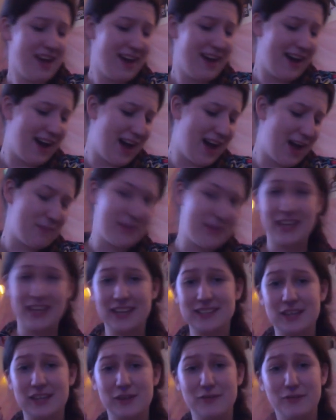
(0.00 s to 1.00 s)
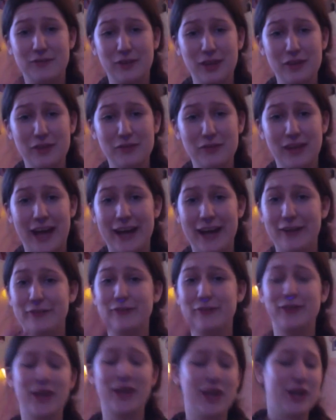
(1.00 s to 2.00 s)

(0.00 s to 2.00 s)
and things that are full of life.